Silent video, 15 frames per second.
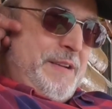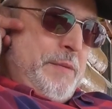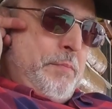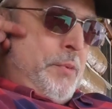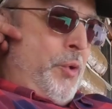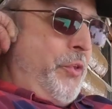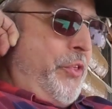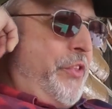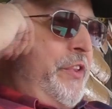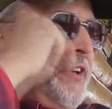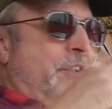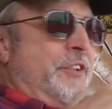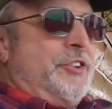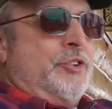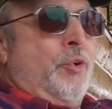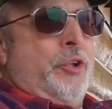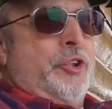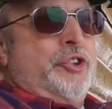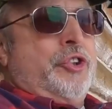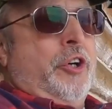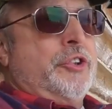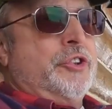both the solar
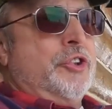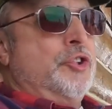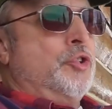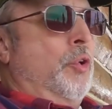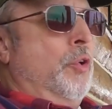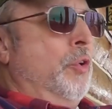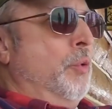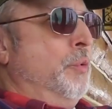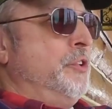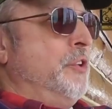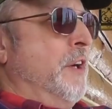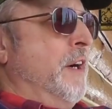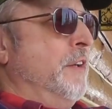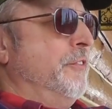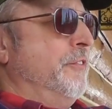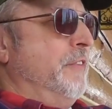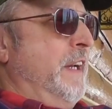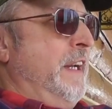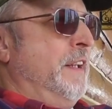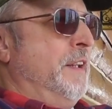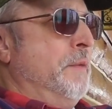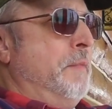charge controller was off
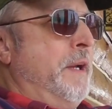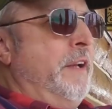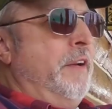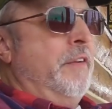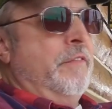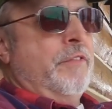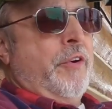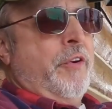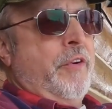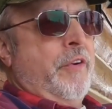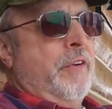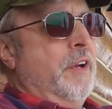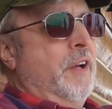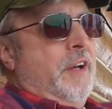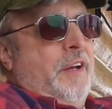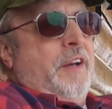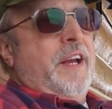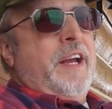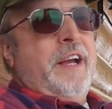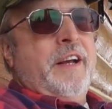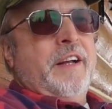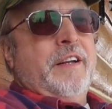and the main inverter,
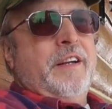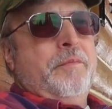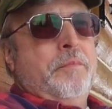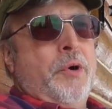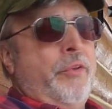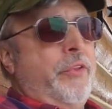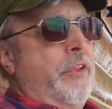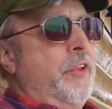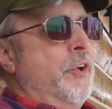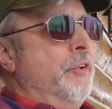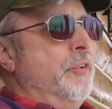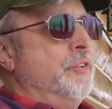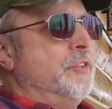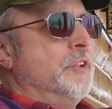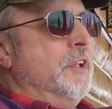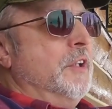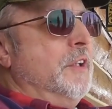and both of those